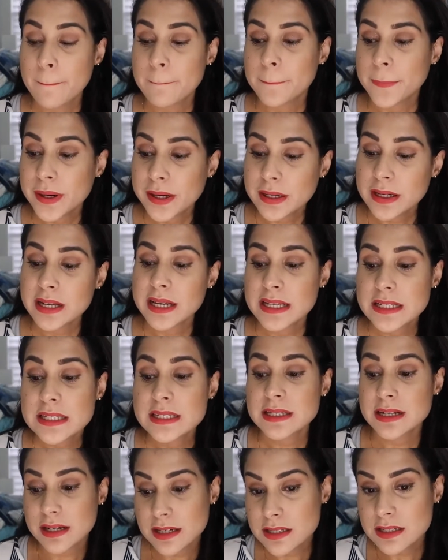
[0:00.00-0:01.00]
but it's
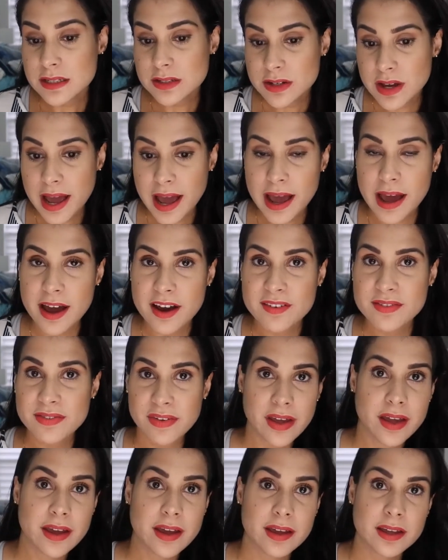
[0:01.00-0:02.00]
nice to have,
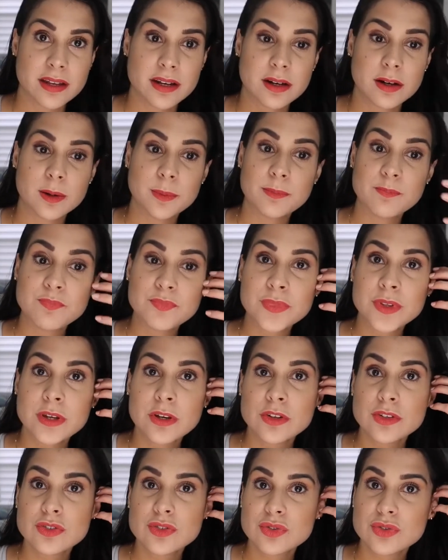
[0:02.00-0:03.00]
and
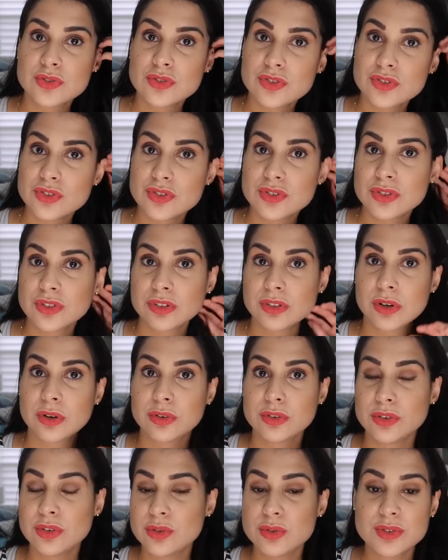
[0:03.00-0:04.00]
to just, you know,
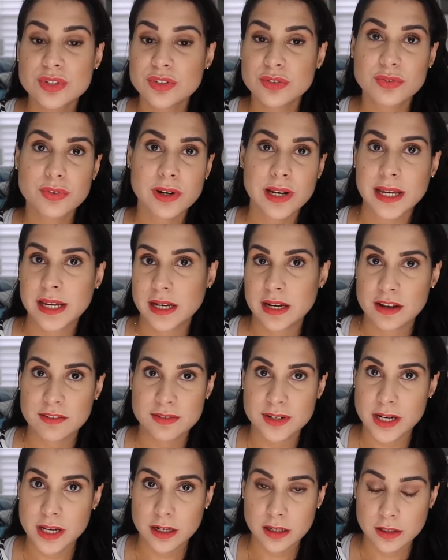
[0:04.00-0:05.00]
use it for like an
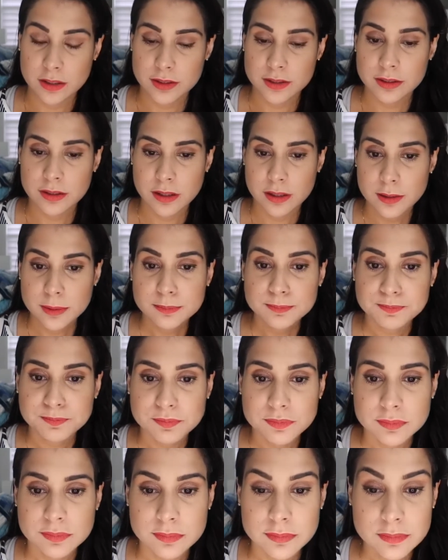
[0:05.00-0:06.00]
everyday look, you know.
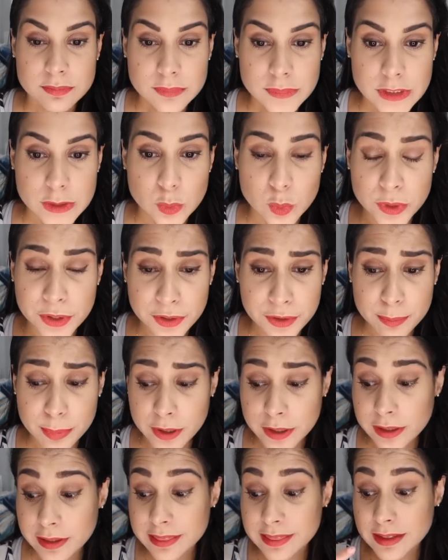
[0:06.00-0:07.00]
What other
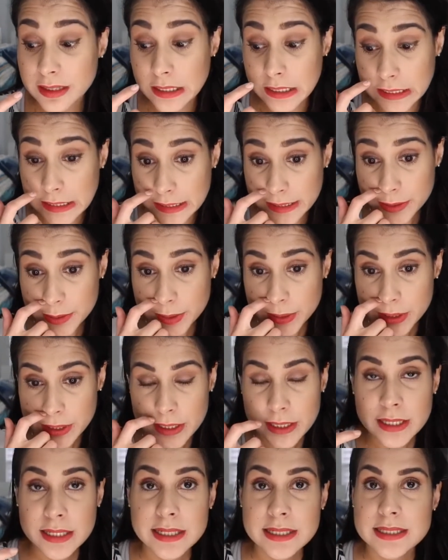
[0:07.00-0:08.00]
product? The glitter,
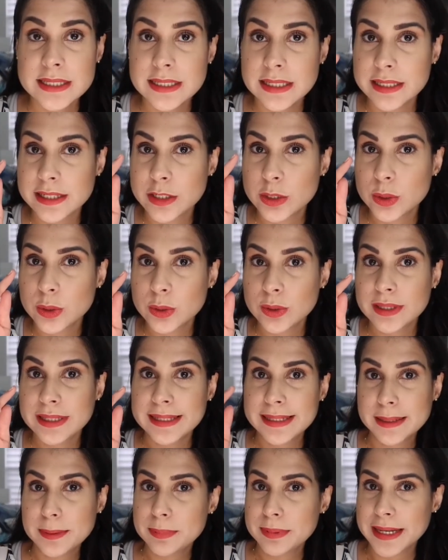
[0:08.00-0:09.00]
little
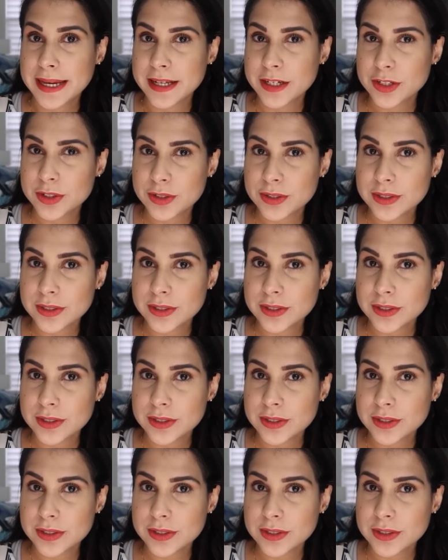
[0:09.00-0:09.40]
lip liner